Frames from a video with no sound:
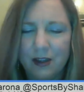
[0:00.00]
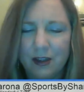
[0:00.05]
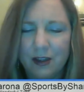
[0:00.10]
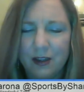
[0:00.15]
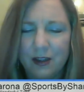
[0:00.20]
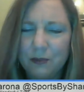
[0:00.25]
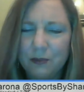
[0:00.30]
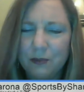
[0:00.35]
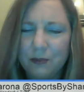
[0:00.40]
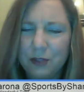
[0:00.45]

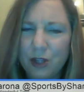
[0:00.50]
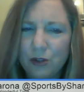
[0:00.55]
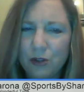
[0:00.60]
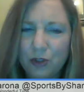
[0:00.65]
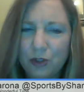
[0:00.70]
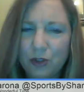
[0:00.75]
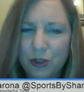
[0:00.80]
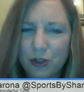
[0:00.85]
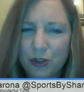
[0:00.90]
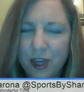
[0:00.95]
but don't you
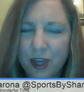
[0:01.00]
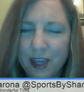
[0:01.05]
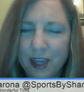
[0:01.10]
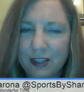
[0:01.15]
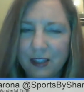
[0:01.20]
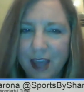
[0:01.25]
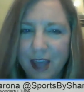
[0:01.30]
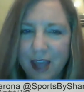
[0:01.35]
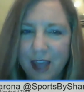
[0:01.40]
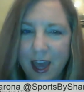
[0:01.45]
think,
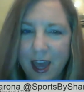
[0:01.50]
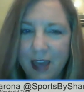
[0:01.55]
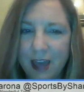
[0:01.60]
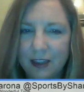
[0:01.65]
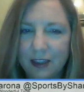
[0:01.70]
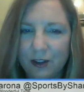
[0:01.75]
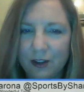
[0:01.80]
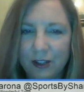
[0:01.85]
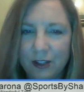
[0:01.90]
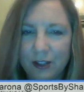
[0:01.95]
Zach,
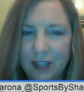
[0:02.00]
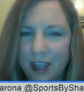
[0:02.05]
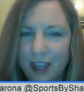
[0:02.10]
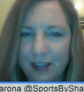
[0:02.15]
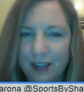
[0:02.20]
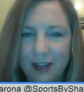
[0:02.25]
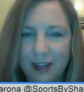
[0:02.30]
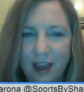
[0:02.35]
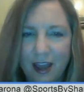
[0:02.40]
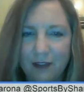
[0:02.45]
they
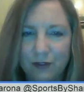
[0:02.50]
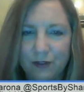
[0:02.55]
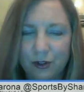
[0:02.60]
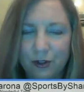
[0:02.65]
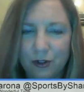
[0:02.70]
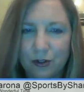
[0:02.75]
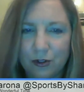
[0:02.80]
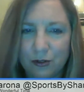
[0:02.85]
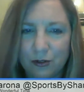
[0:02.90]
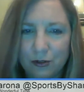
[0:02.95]

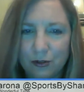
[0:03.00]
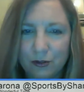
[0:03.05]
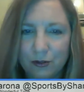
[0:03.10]
never,